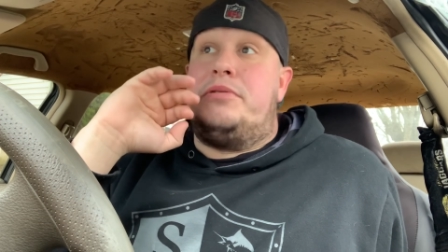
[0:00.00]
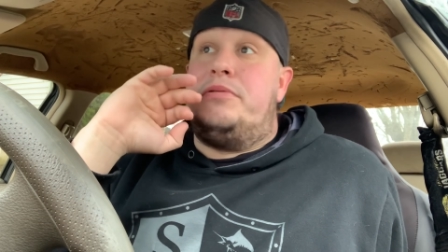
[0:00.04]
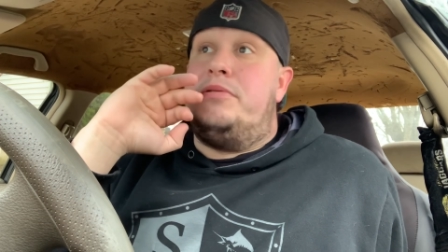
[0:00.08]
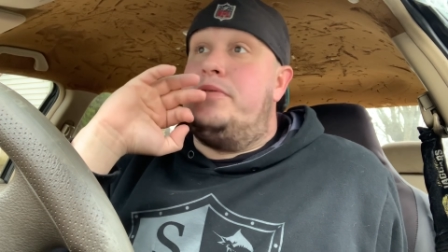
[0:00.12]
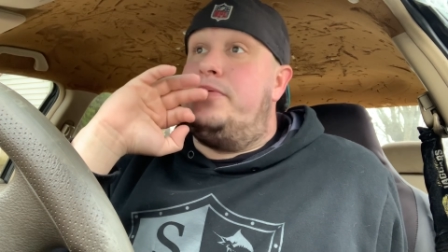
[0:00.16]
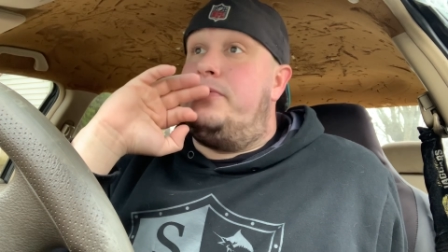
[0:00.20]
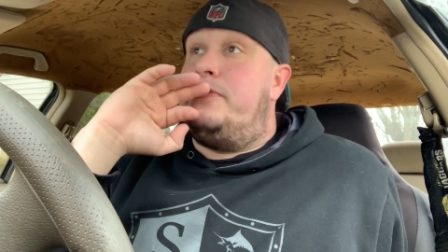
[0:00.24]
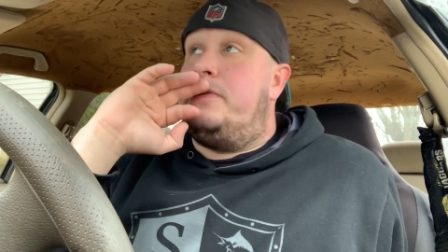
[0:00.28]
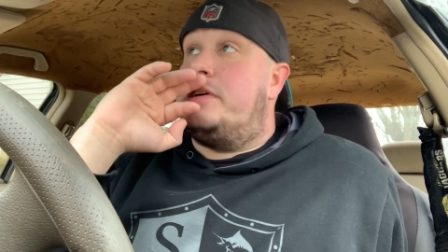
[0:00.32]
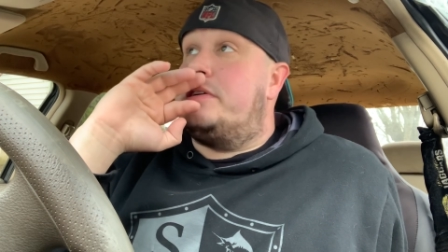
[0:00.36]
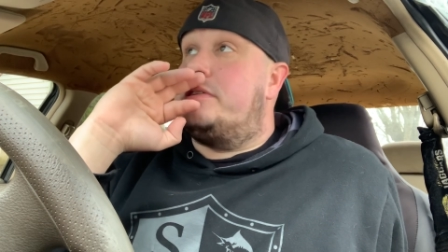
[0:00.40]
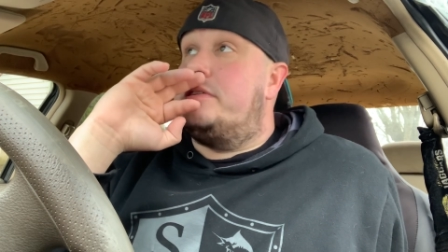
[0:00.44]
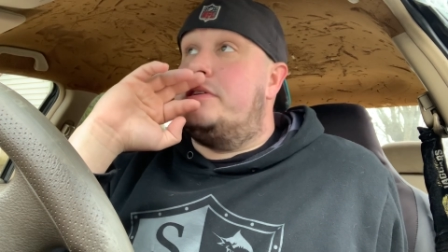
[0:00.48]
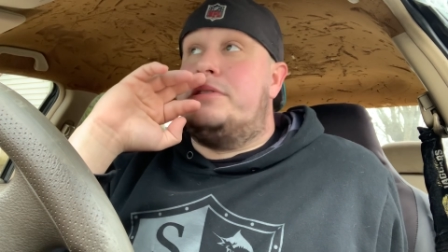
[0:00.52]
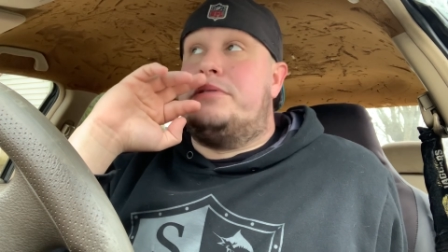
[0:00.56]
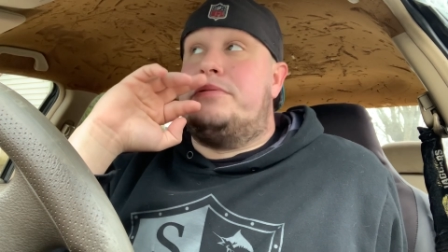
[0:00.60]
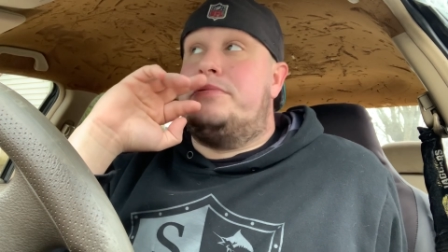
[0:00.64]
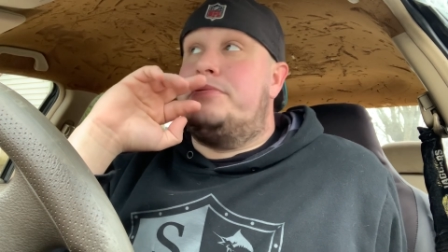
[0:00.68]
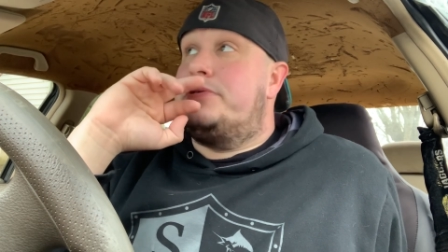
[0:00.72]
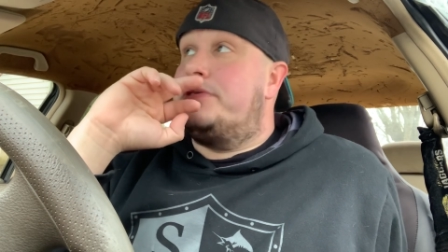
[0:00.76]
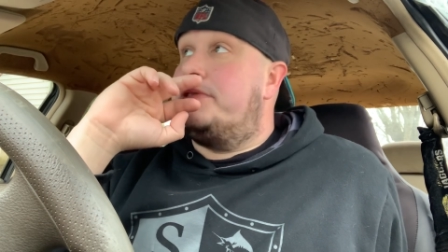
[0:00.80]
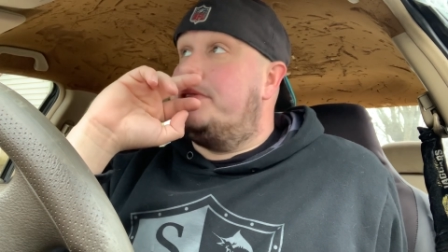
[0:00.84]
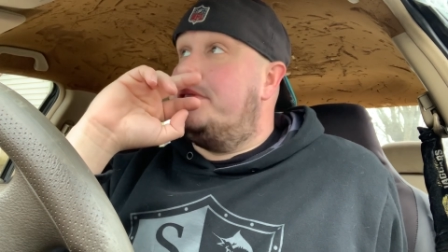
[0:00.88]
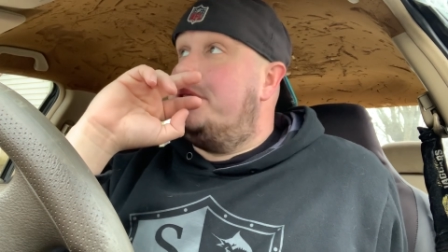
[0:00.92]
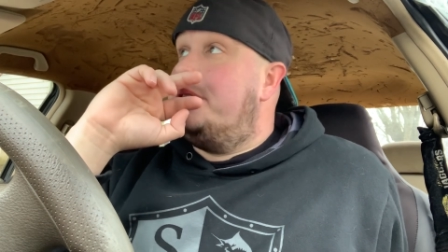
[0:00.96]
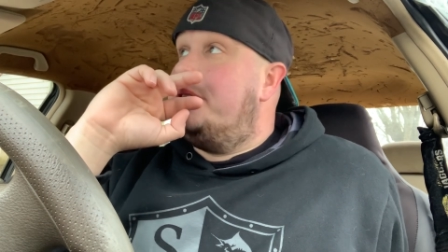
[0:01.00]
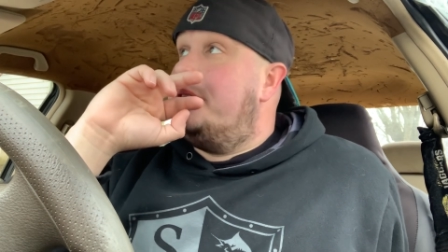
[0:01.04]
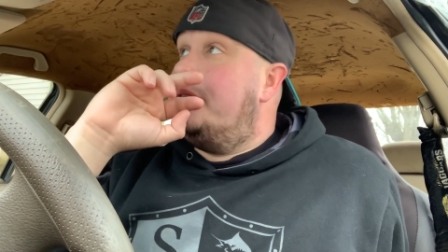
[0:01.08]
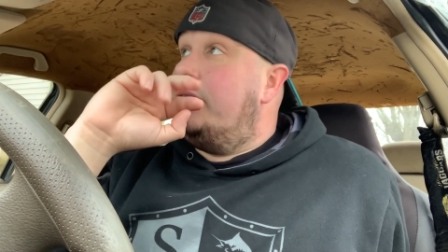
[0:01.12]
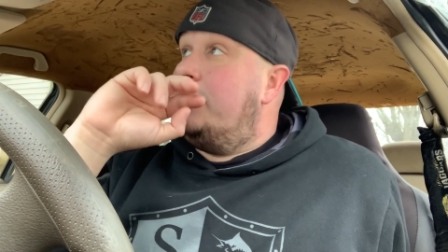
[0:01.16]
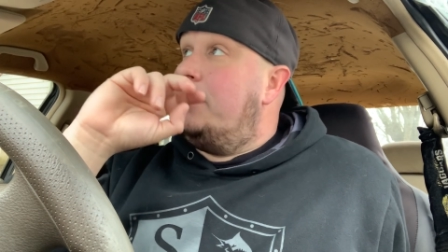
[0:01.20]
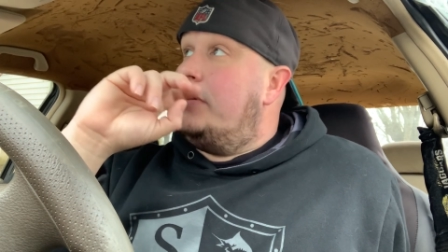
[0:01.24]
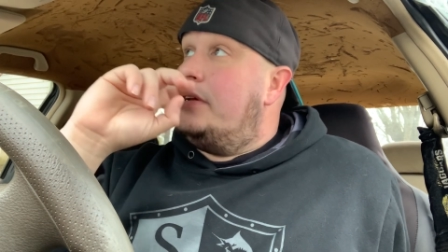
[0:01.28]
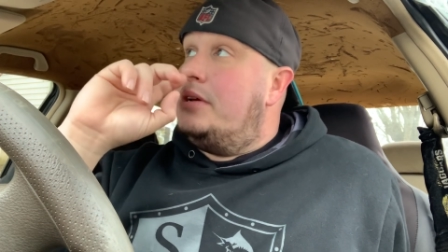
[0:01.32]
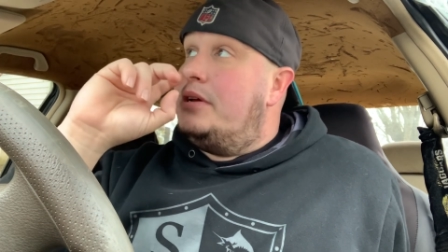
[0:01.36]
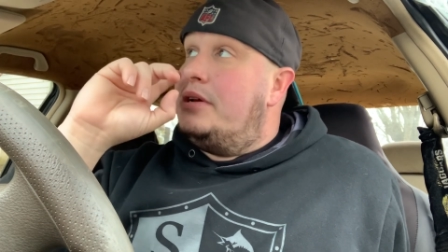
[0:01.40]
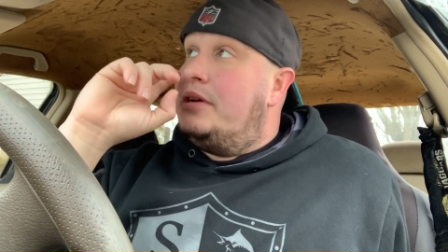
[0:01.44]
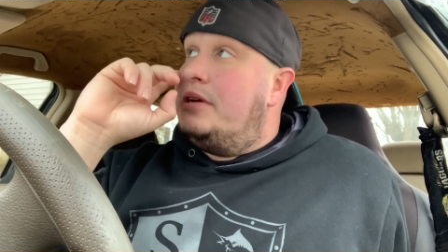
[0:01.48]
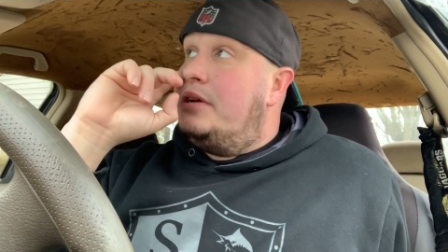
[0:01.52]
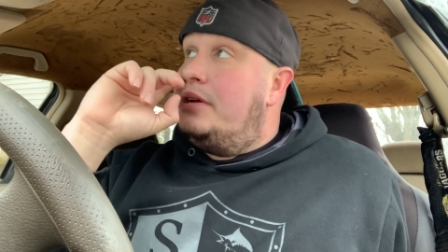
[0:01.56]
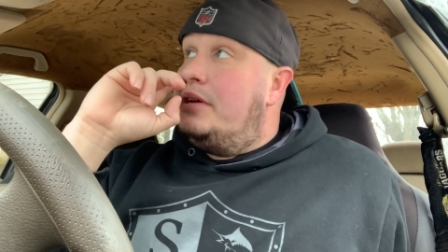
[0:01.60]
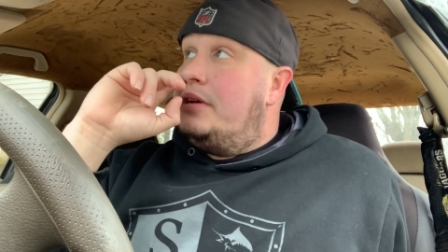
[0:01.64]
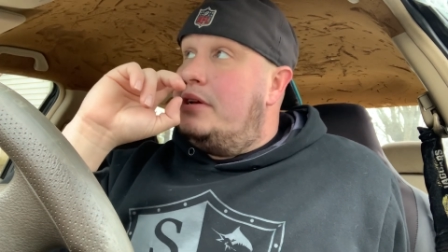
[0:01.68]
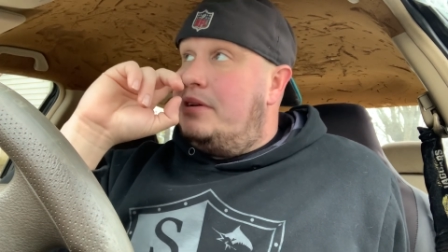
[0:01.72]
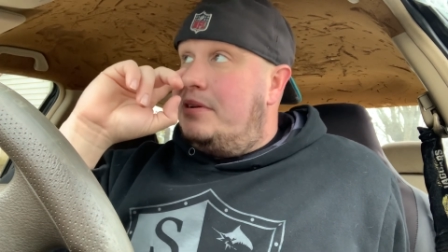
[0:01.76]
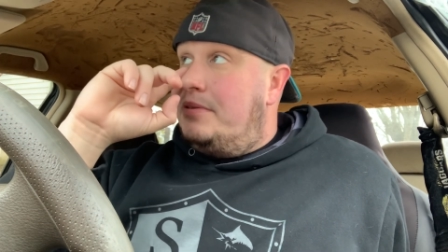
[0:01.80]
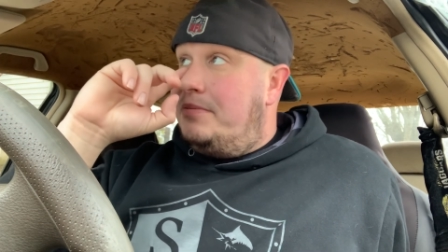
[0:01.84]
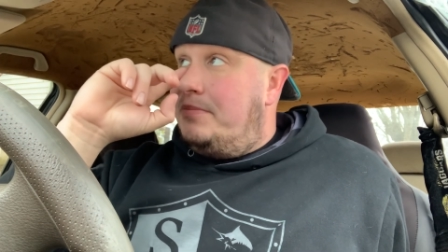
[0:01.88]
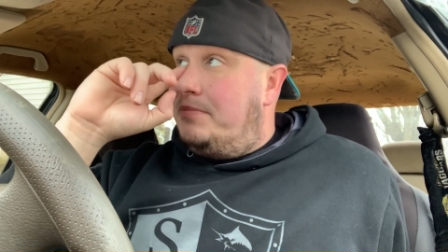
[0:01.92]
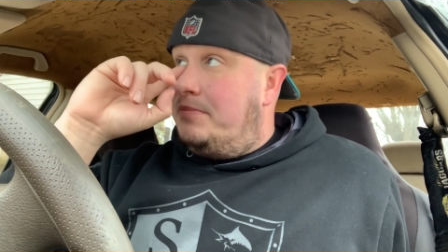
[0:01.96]
Who the fuck knows?
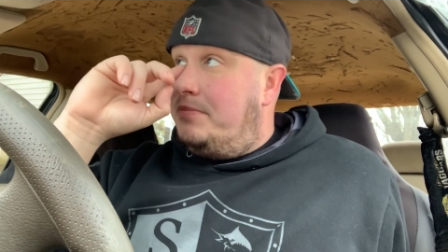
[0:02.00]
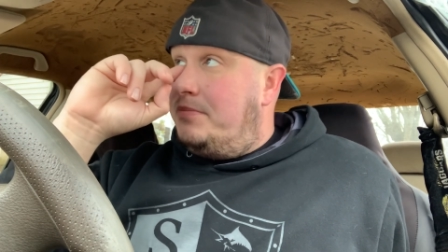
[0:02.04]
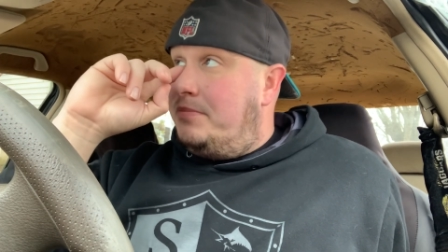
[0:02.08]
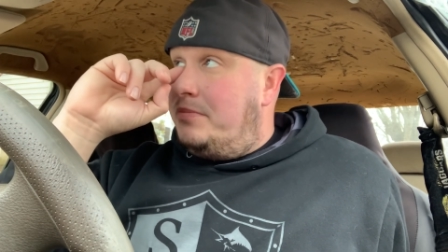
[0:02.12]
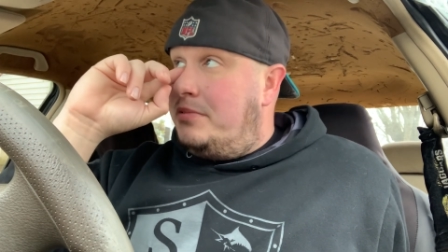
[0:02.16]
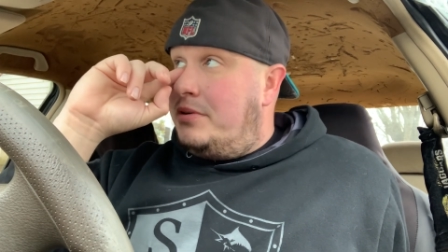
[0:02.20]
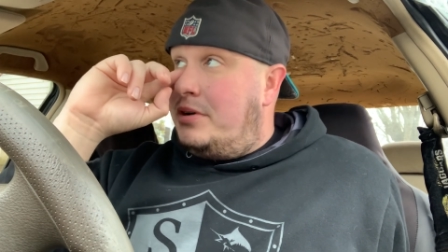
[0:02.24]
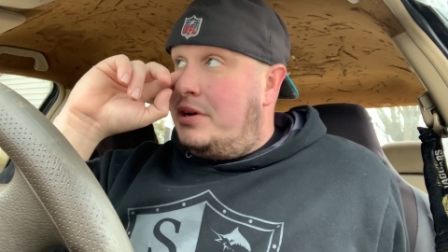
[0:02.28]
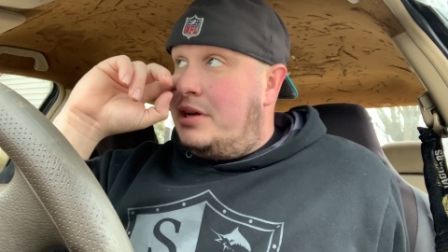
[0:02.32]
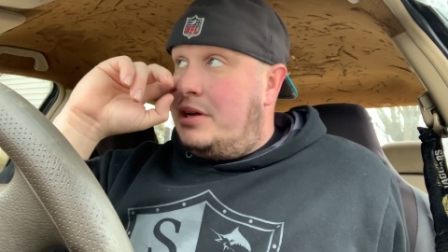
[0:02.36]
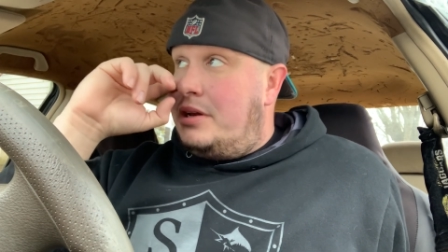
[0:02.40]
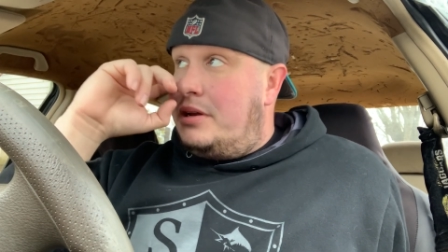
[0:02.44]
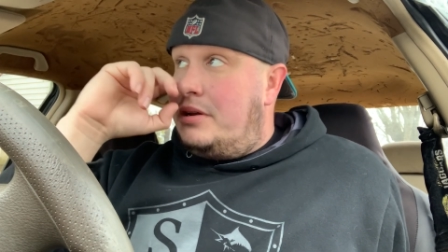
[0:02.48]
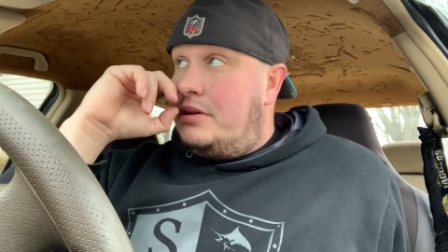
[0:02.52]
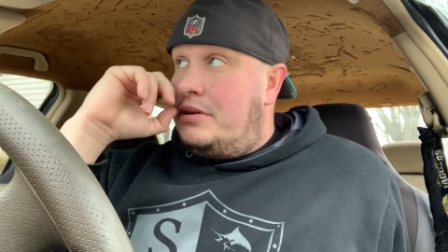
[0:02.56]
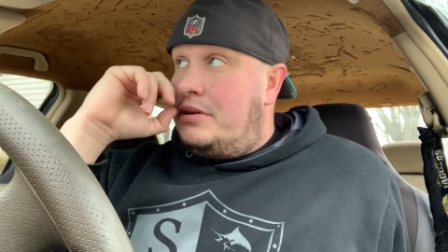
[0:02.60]
But